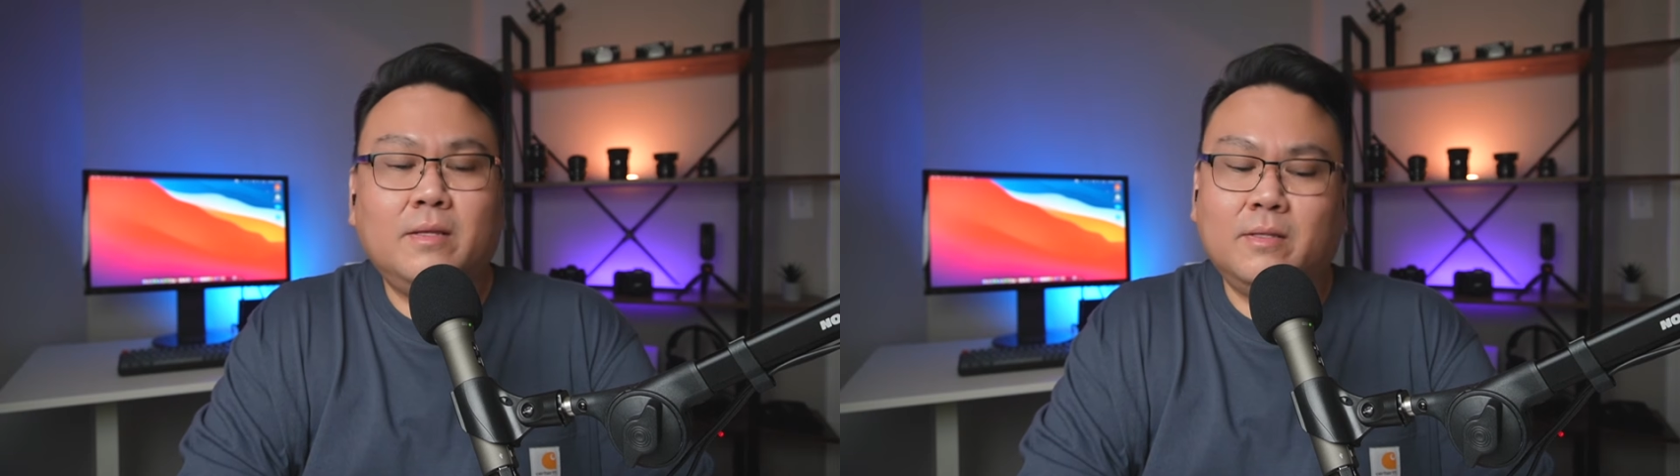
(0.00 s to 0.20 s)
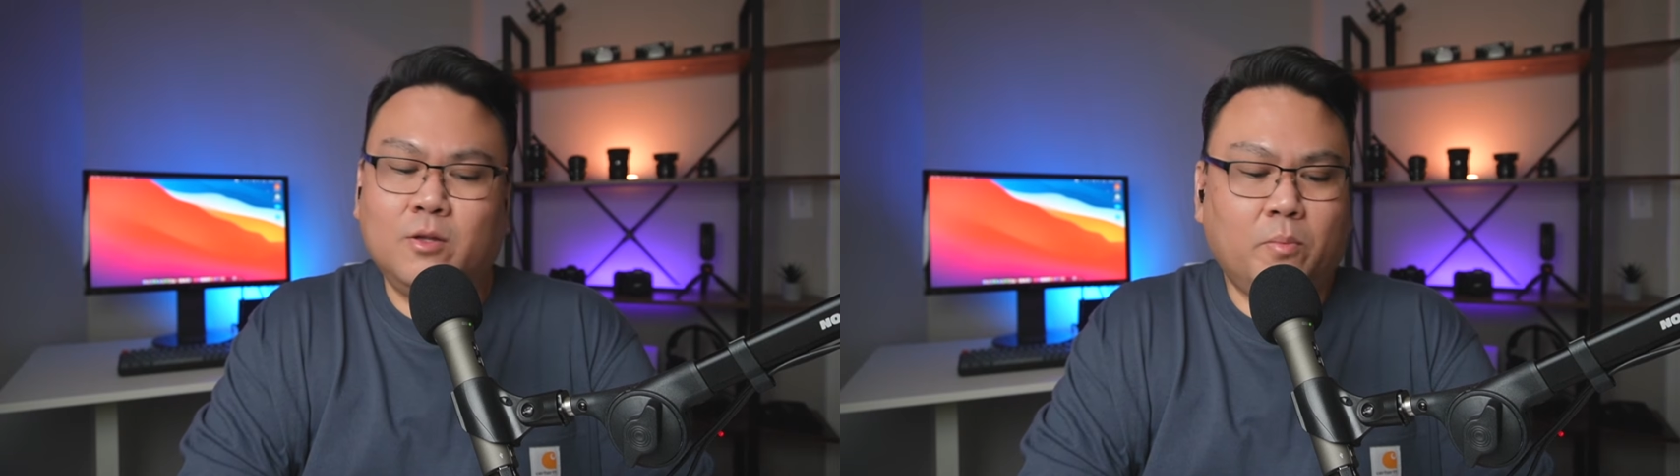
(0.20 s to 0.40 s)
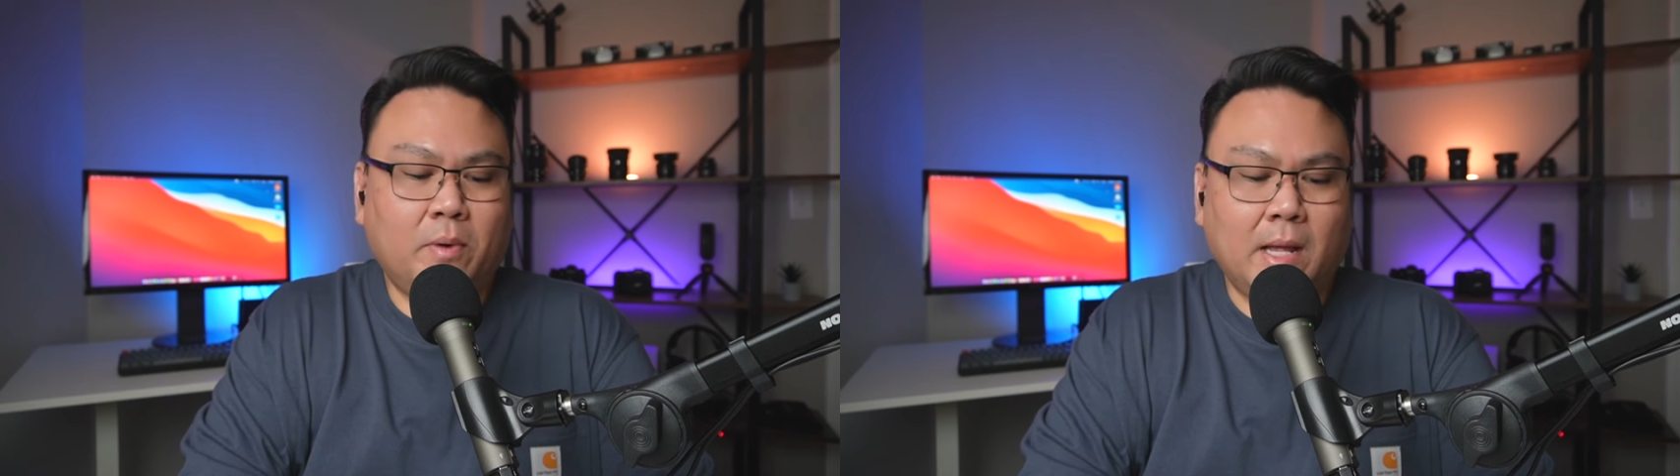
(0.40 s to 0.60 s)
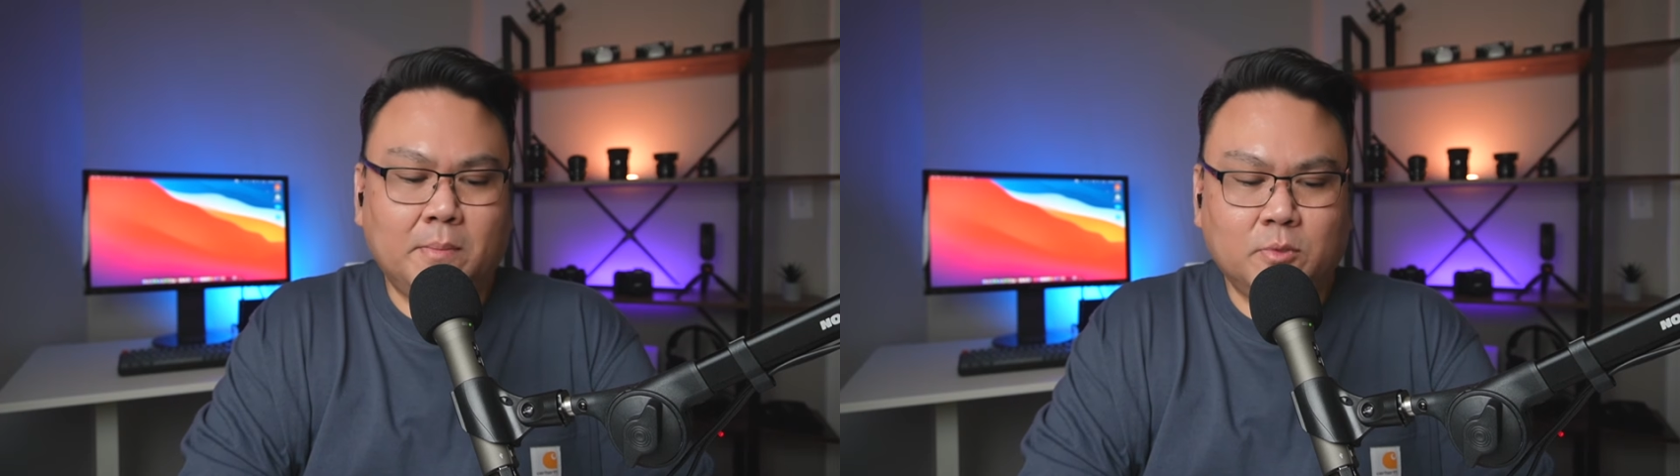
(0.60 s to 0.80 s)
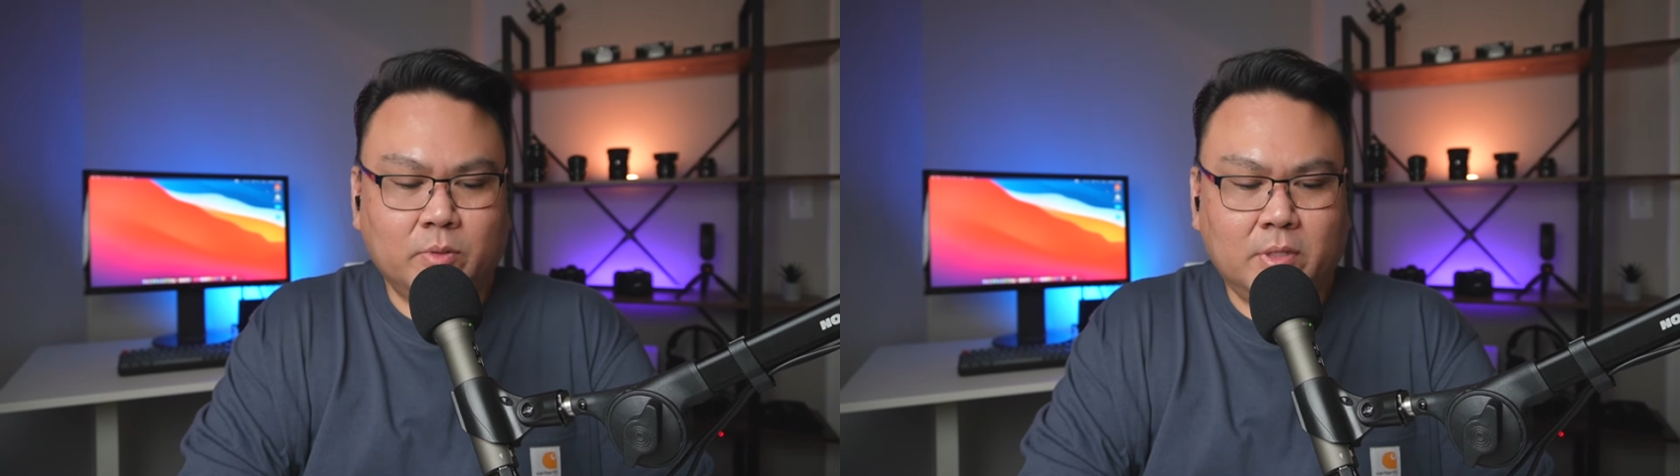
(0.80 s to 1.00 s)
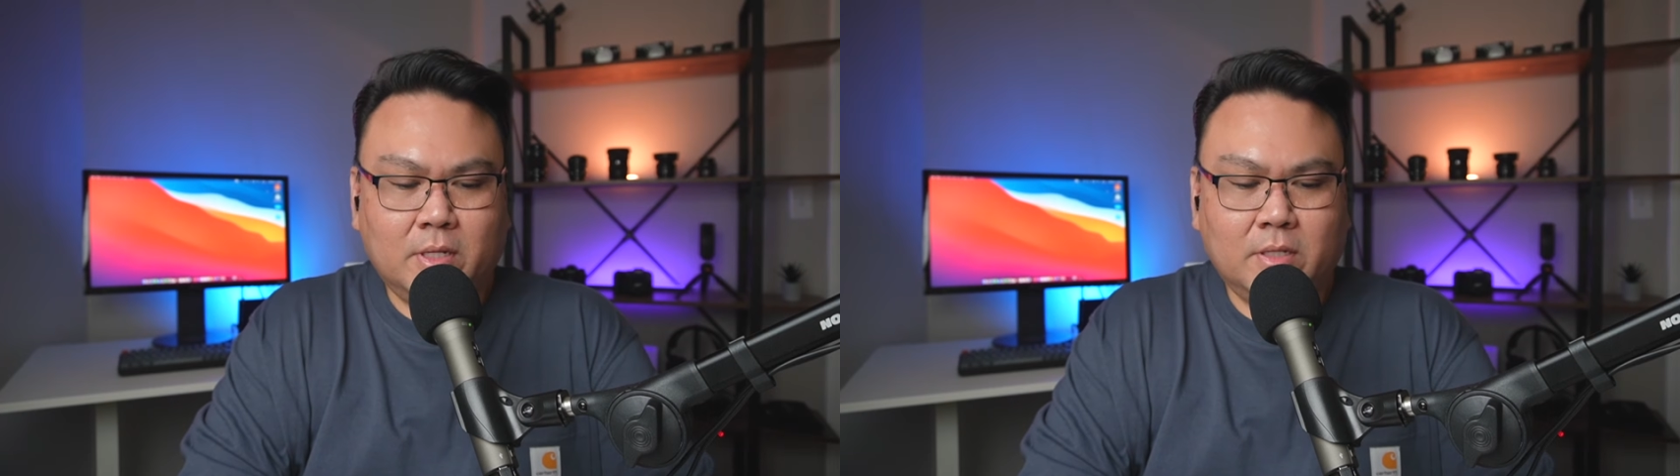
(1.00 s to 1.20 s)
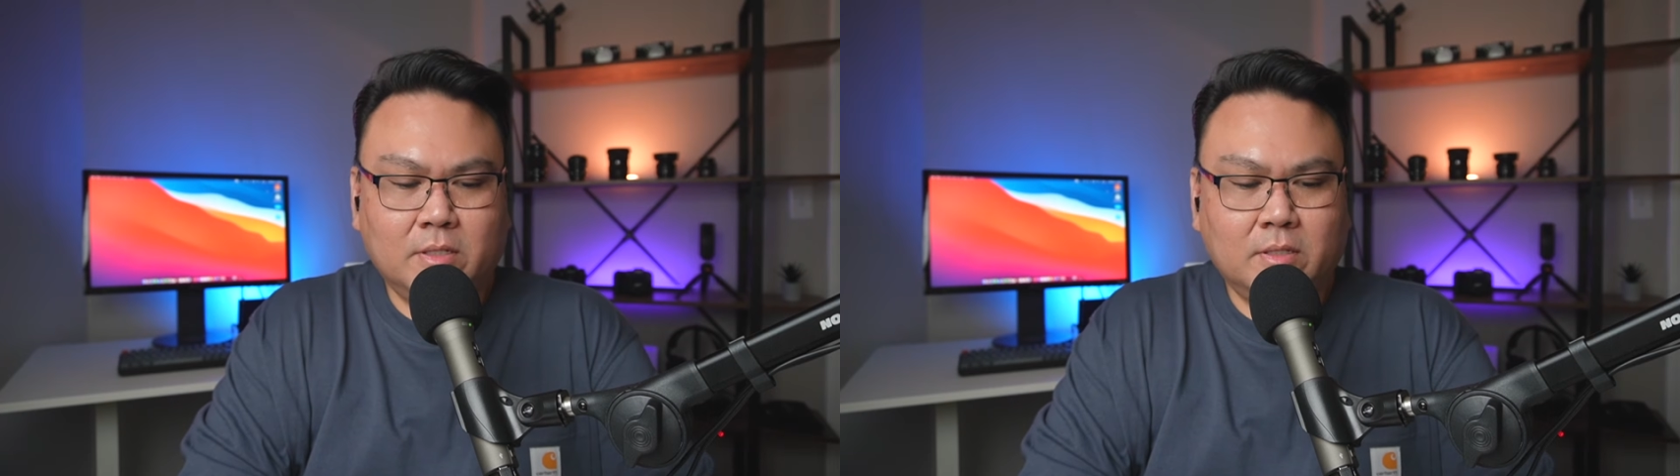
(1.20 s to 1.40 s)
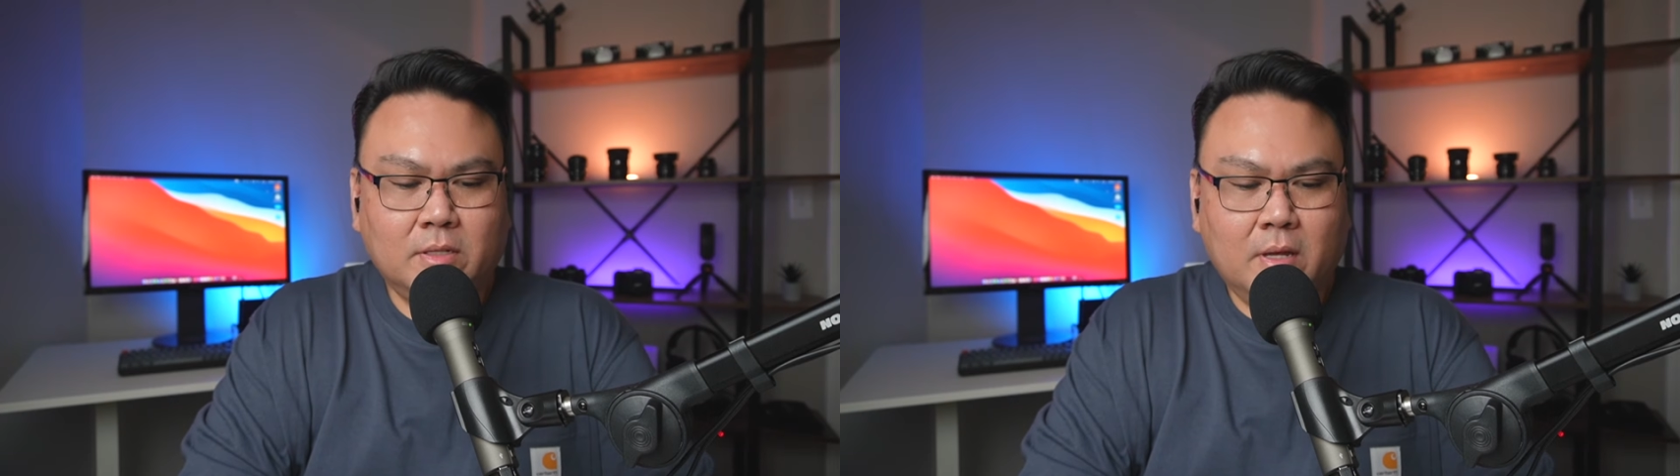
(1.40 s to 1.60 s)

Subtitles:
no problems with these.